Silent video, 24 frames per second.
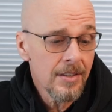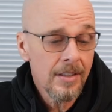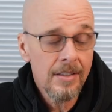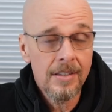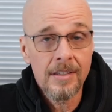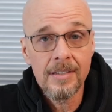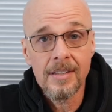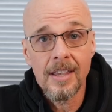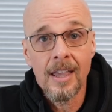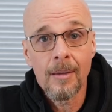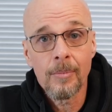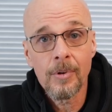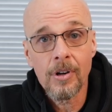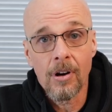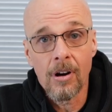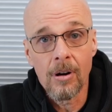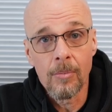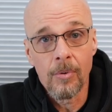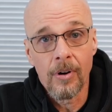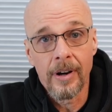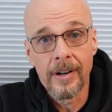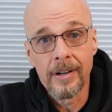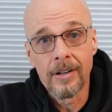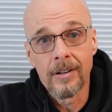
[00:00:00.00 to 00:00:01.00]
it the same
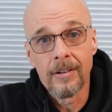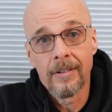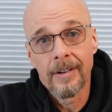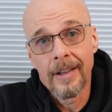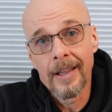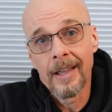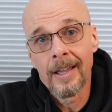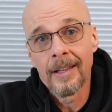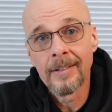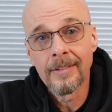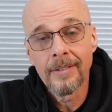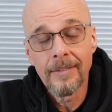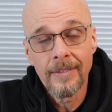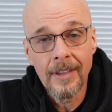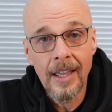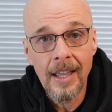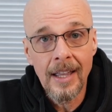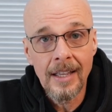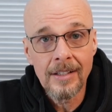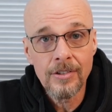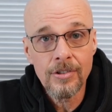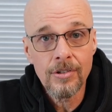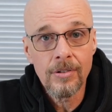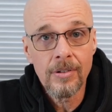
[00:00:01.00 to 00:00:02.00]
carburetor? And the
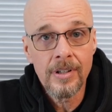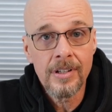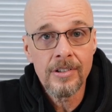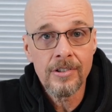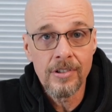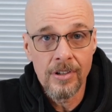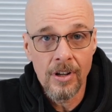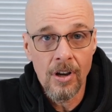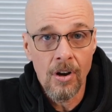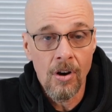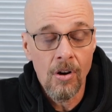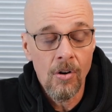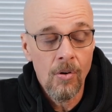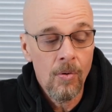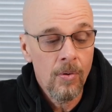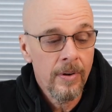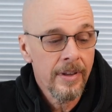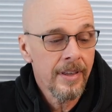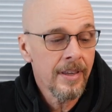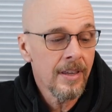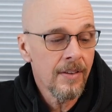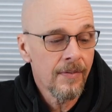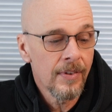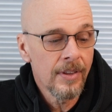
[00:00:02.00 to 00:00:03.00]
answer is no.
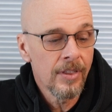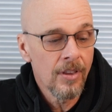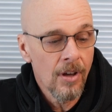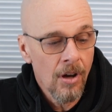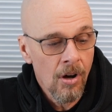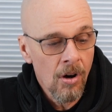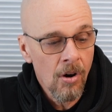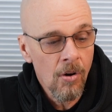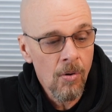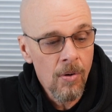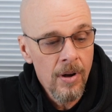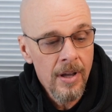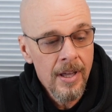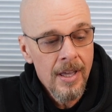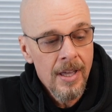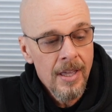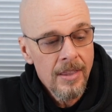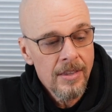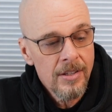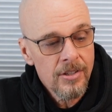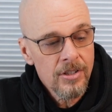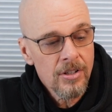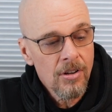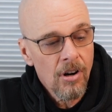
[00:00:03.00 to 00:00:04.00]
Even though
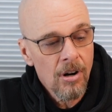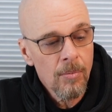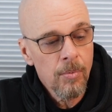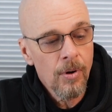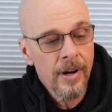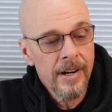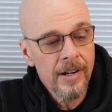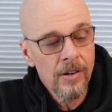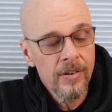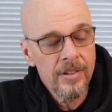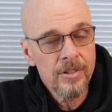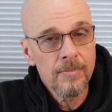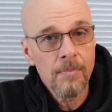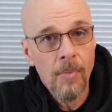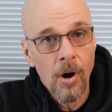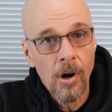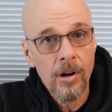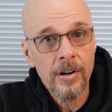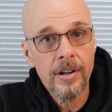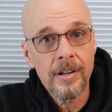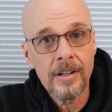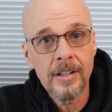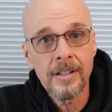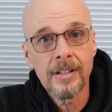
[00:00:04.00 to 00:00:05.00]
this carburetor is
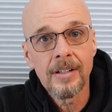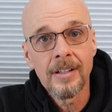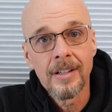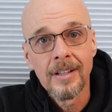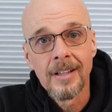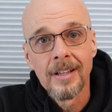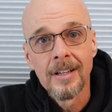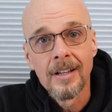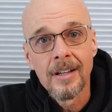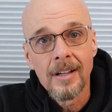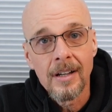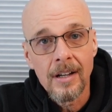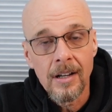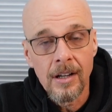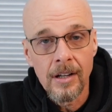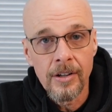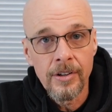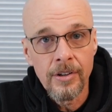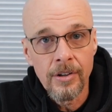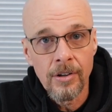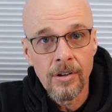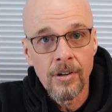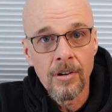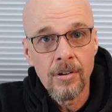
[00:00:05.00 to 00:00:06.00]
marketed
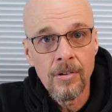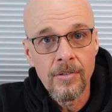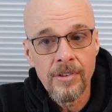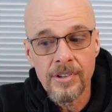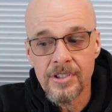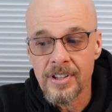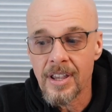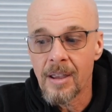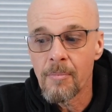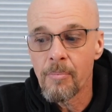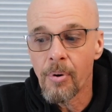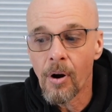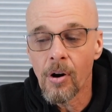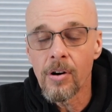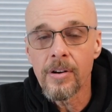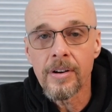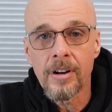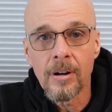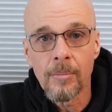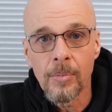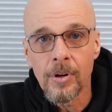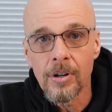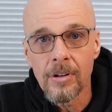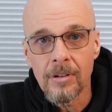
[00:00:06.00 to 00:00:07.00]
under the same part
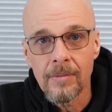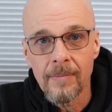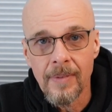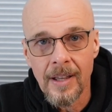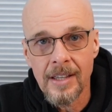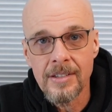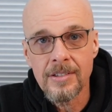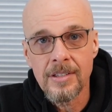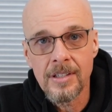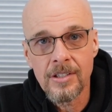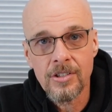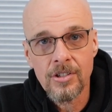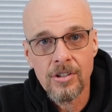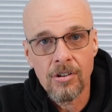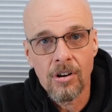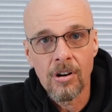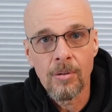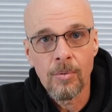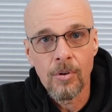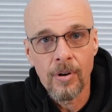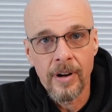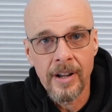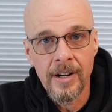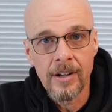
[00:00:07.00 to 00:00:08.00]
number as this
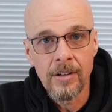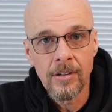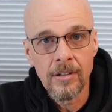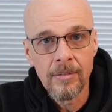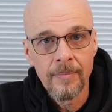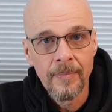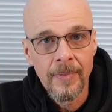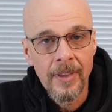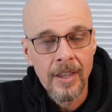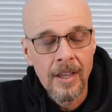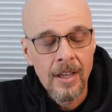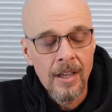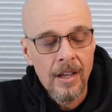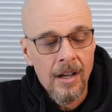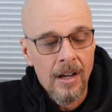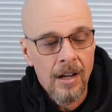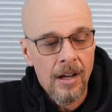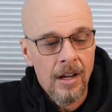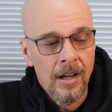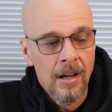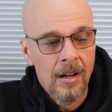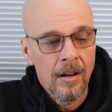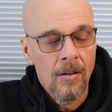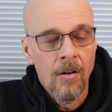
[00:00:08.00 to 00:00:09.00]
carburetor
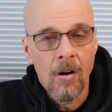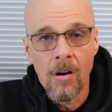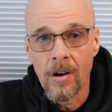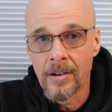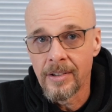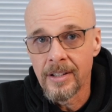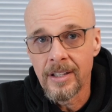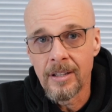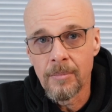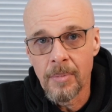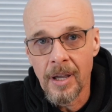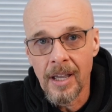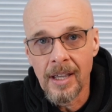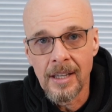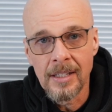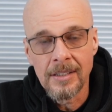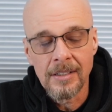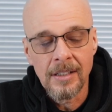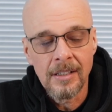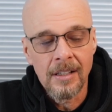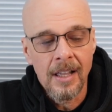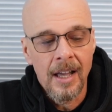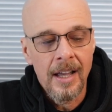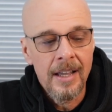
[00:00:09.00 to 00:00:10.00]
on eBay and
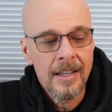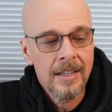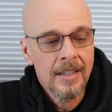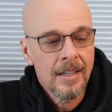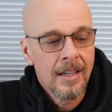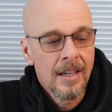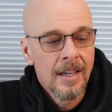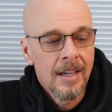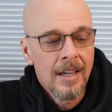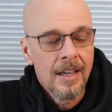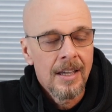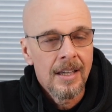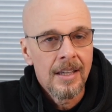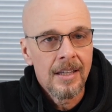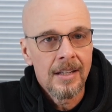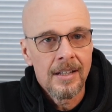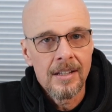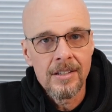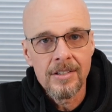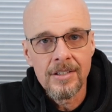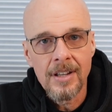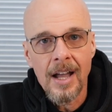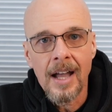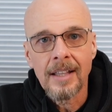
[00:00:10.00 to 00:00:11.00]
the like, it
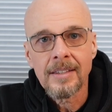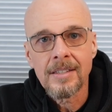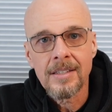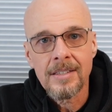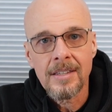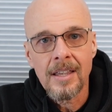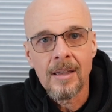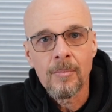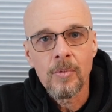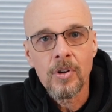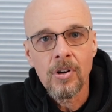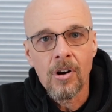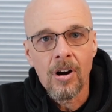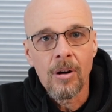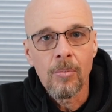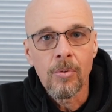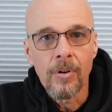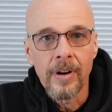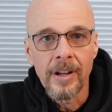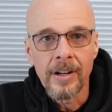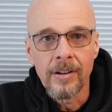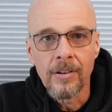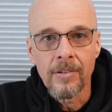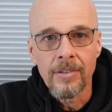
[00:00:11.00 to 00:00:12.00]
is not the same
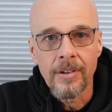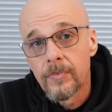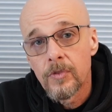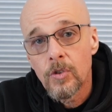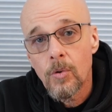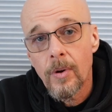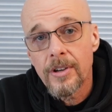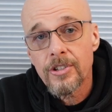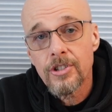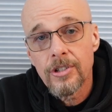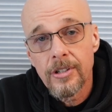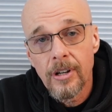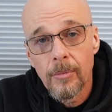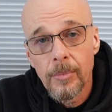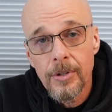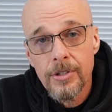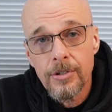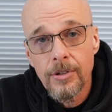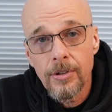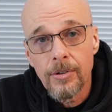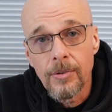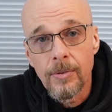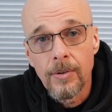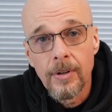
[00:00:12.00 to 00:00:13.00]
carburetor. Question number
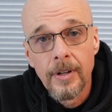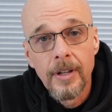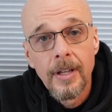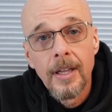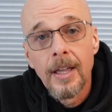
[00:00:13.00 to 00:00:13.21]
two,